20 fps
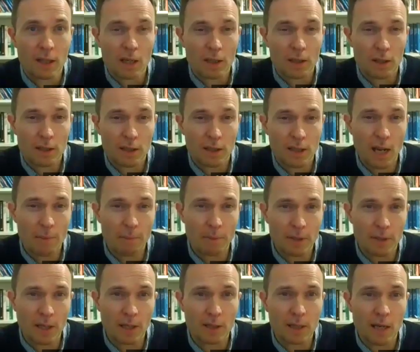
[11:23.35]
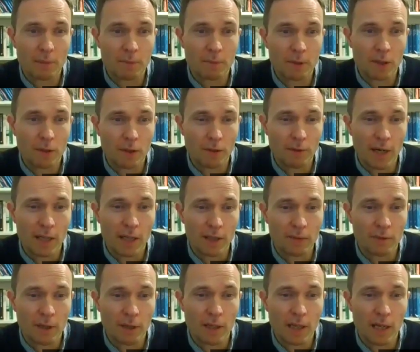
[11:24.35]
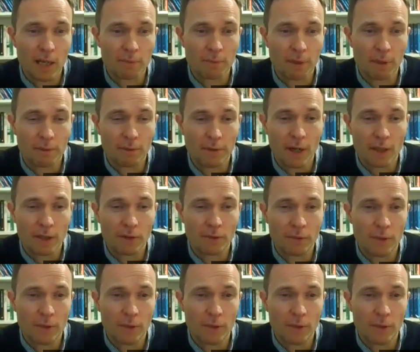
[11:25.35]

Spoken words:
So the 10% stamp duty rate really hasn't been effective.